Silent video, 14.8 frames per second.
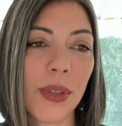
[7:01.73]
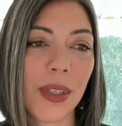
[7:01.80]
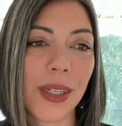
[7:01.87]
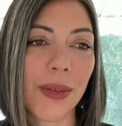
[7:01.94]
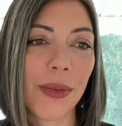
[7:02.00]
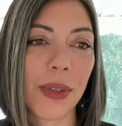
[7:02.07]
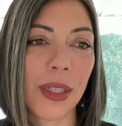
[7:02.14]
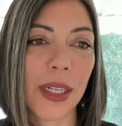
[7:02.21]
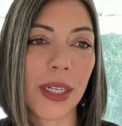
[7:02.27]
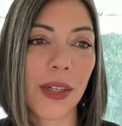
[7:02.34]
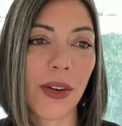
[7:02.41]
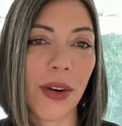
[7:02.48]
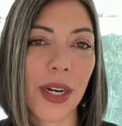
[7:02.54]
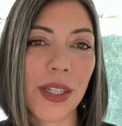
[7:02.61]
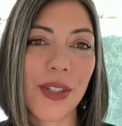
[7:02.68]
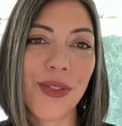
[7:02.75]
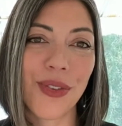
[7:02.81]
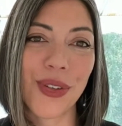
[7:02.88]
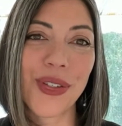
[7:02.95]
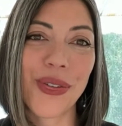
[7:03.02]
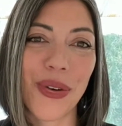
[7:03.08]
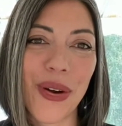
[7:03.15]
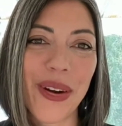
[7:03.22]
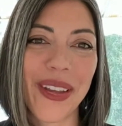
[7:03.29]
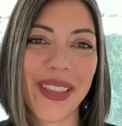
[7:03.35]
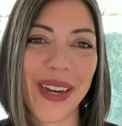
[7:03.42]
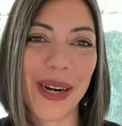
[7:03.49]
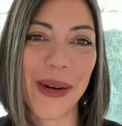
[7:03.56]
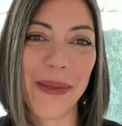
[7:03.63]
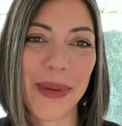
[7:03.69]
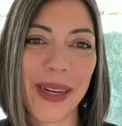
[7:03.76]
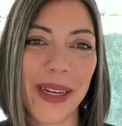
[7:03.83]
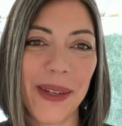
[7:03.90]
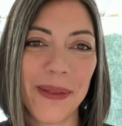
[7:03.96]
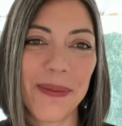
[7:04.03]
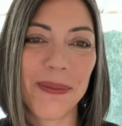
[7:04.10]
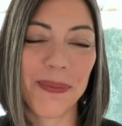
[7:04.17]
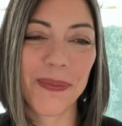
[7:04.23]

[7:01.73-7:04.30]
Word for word: really creates for a strong therapy.